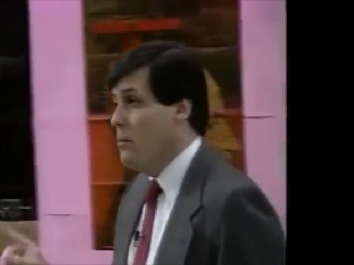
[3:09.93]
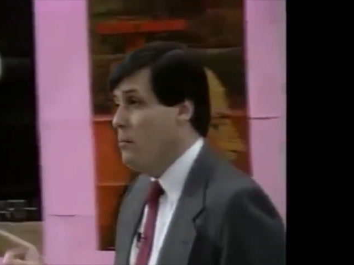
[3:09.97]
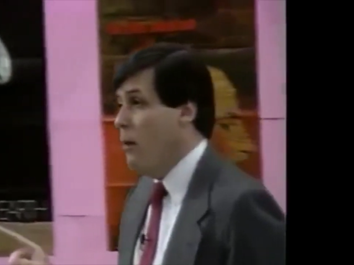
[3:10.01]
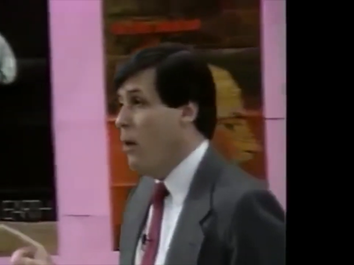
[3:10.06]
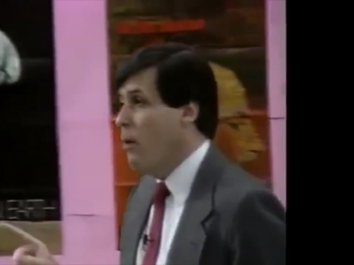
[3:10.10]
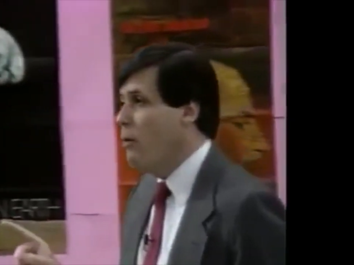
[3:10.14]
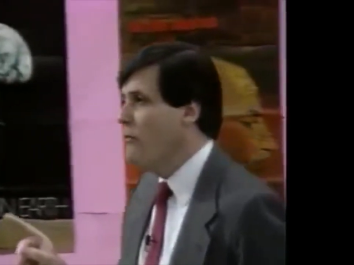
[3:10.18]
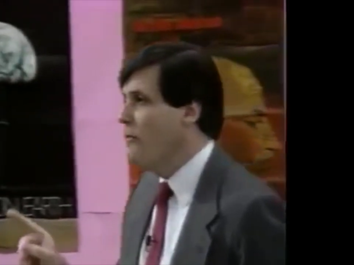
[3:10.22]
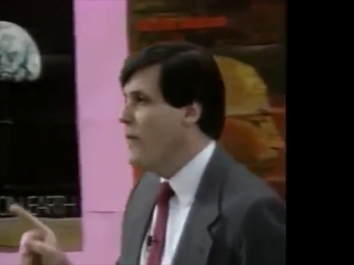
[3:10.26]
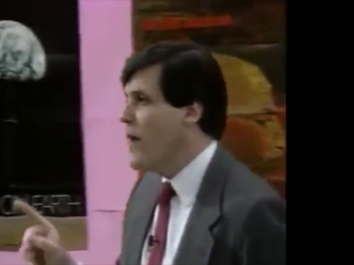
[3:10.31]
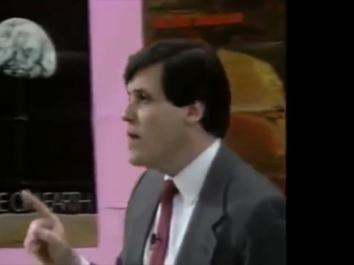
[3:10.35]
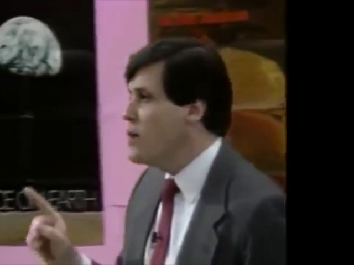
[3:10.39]

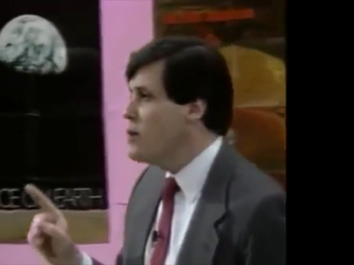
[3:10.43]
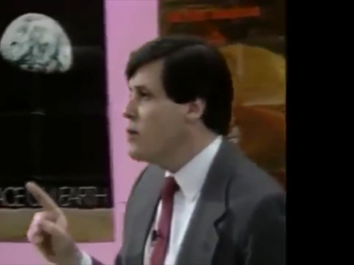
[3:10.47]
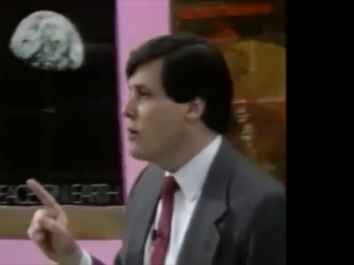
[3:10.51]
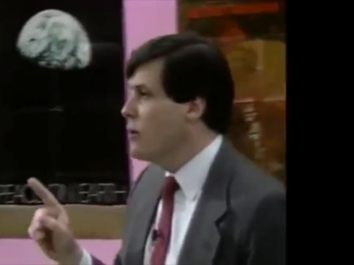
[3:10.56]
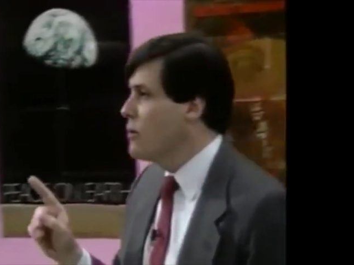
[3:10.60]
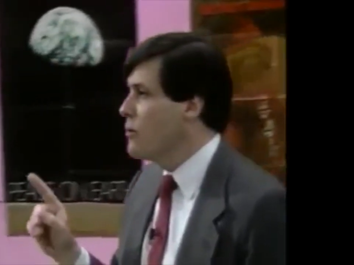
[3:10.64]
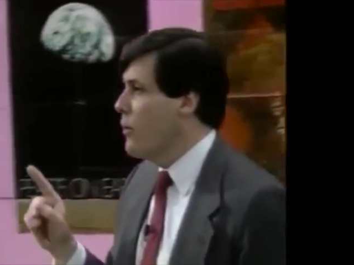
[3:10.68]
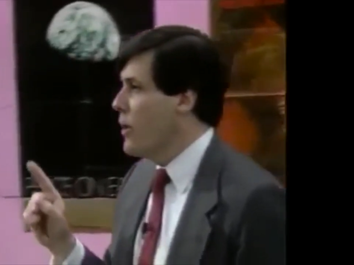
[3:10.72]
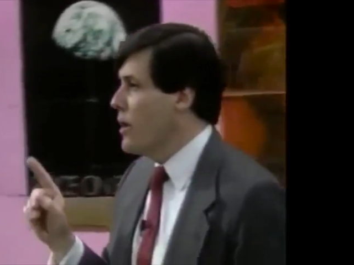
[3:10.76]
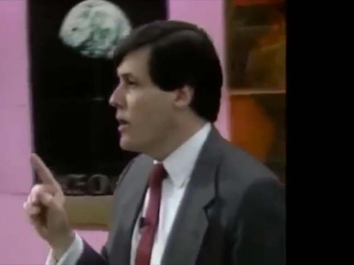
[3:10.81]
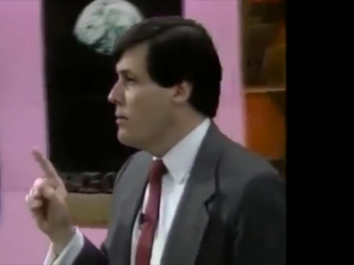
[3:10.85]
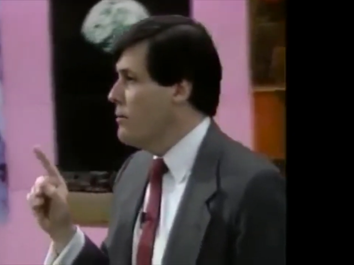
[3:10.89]
Motivation
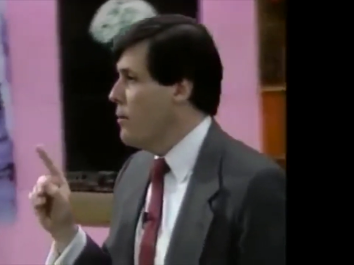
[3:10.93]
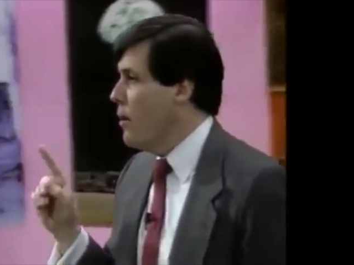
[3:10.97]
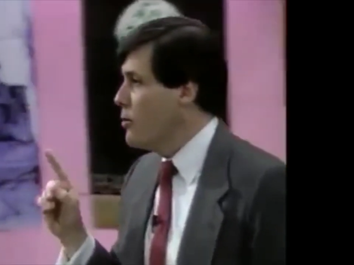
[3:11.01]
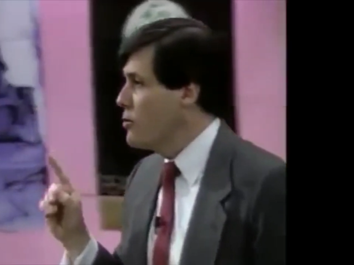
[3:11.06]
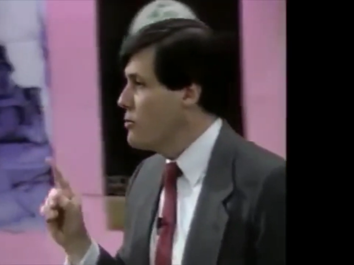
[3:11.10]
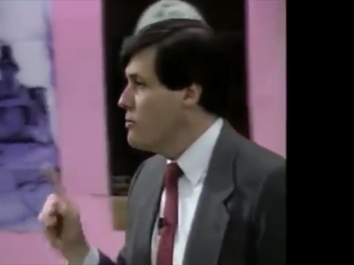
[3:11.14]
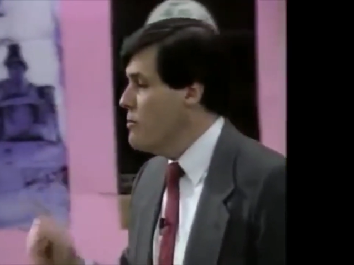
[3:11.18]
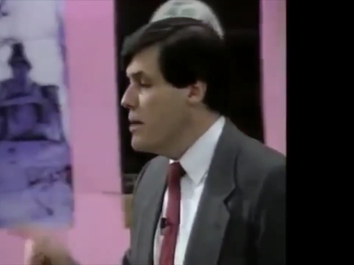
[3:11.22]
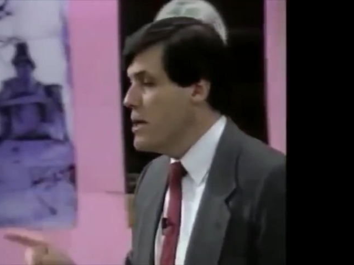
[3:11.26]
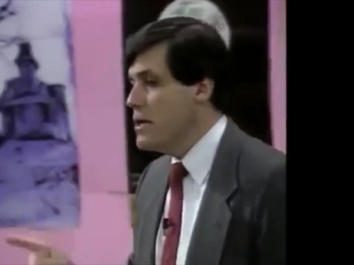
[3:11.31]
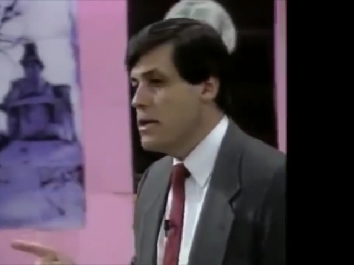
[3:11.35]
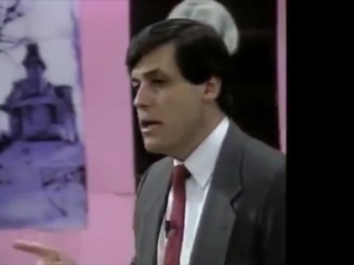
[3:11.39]
is one of the
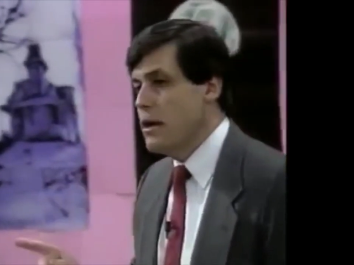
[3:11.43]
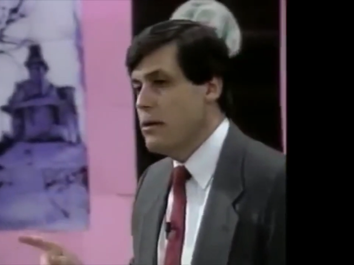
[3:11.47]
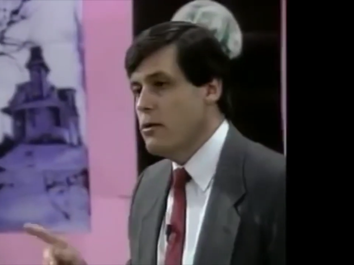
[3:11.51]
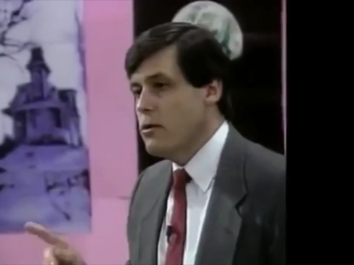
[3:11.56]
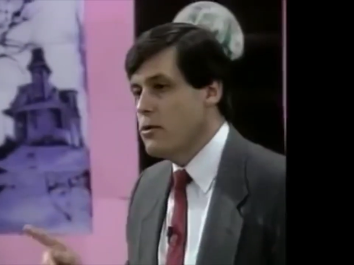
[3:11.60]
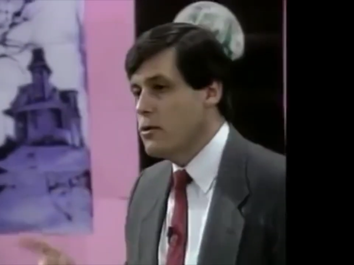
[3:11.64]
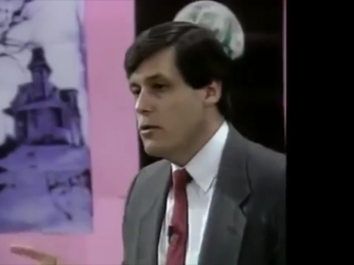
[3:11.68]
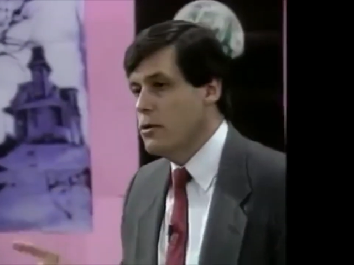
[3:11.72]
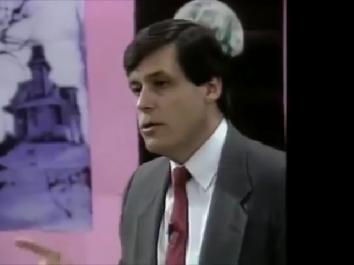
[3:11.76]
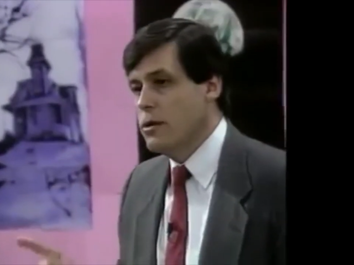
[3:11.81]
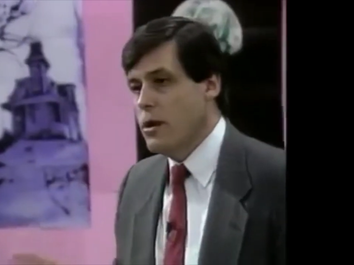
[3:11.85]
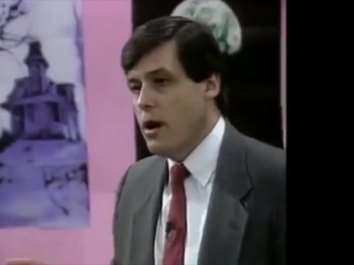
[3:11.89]
most
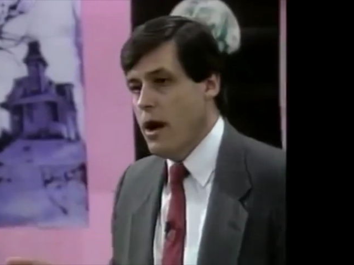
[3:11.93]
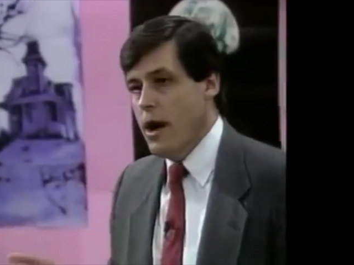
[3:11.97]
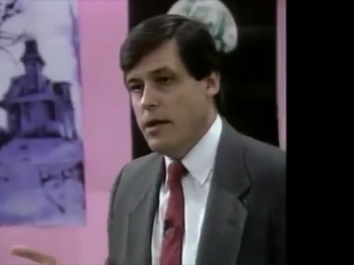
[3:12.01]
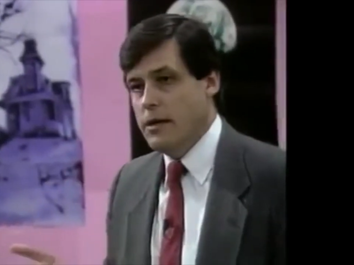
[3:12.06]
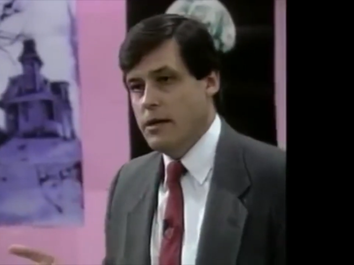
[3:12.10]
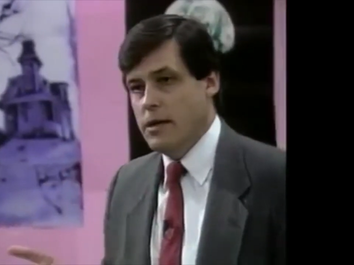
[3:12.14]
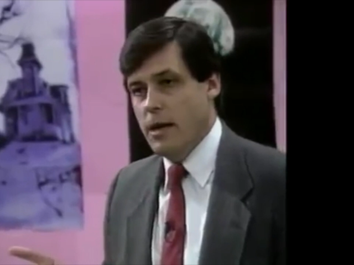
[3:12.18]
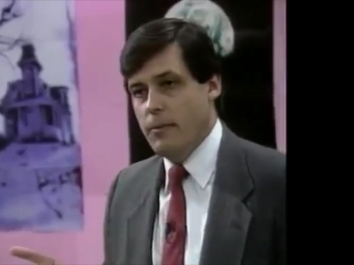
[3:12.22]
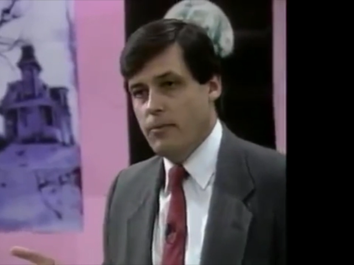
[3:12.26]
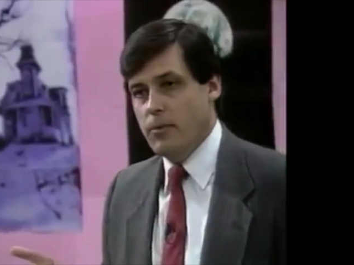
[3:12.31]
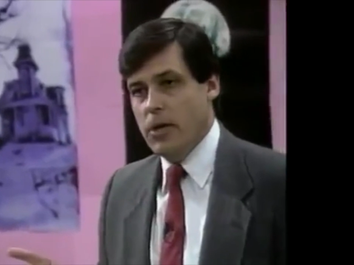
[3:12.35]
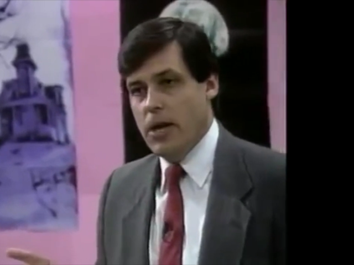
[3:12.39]
misunderstood
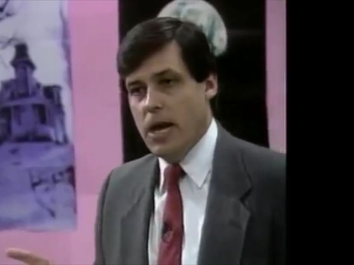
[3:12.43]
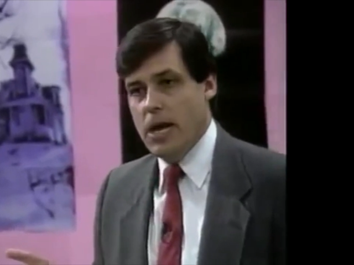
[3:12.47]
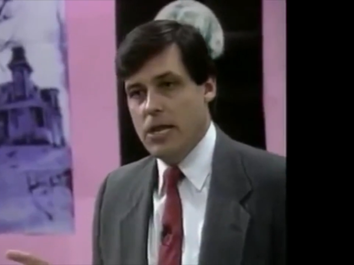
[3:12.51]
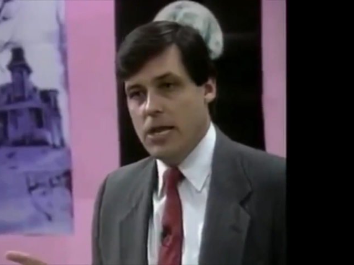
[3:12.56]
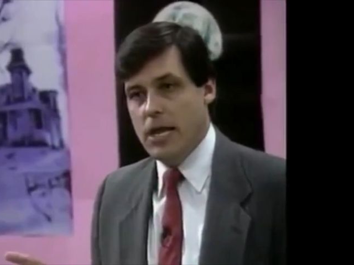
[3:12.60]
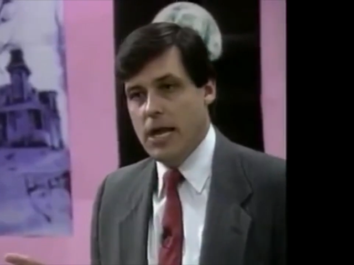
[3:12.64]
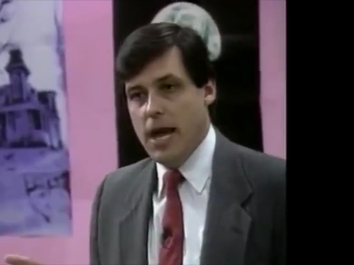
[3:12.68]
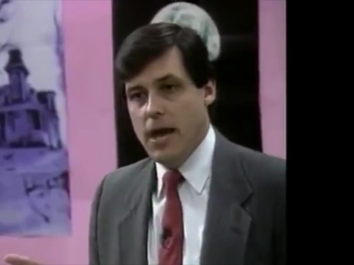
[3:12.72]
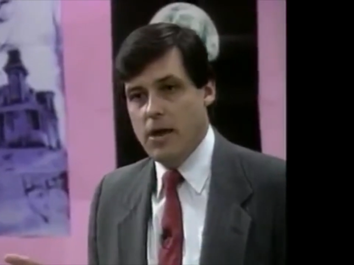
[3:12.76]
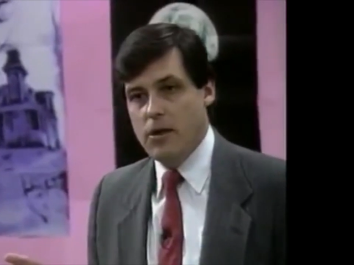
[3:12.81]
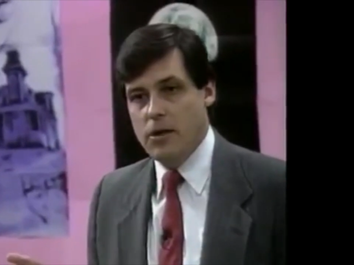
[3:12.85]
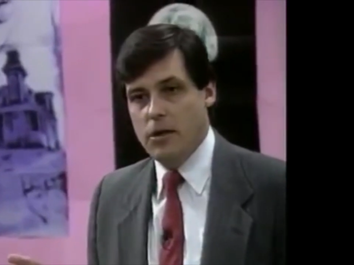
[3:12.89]
concepts in
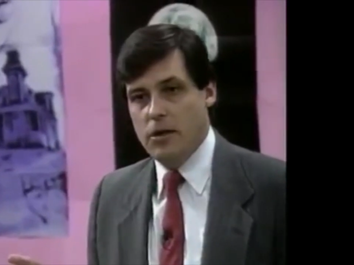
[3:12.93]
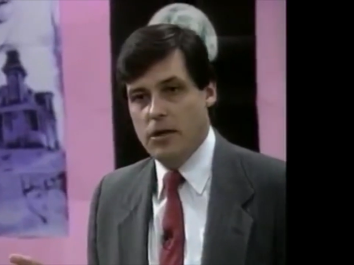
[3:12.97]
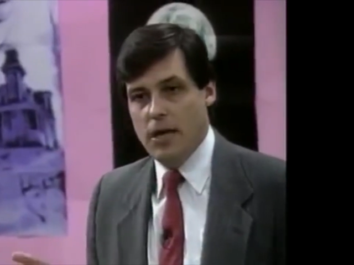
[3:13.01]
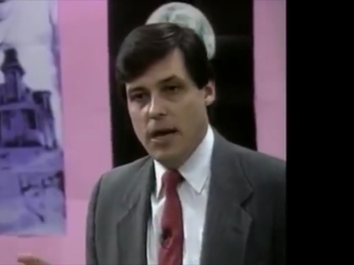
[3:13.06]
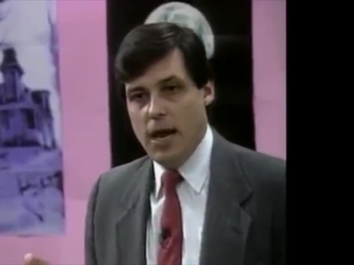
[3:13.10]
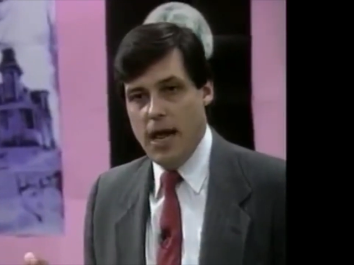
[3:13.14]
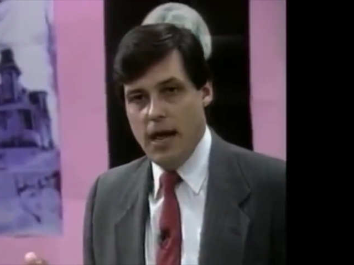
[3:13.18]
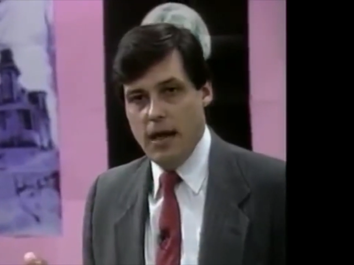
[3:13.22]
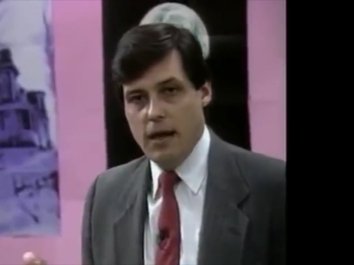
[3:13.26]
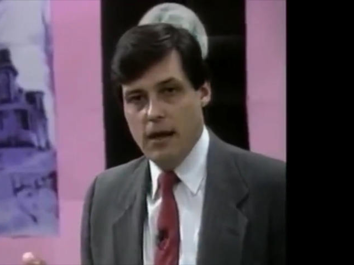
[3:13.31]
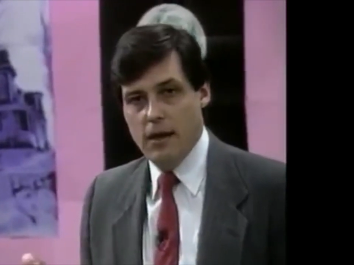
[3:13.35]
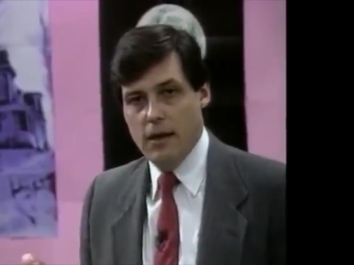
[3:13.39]
education
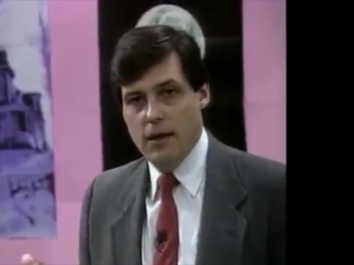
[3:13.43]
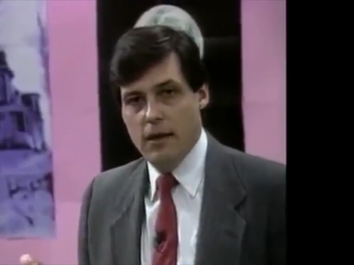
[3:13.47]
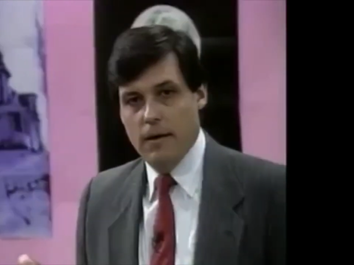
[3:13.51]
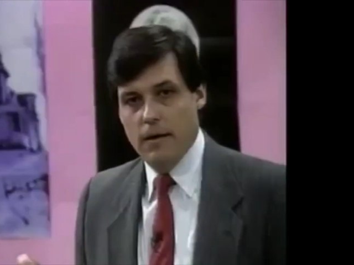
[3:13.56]
today.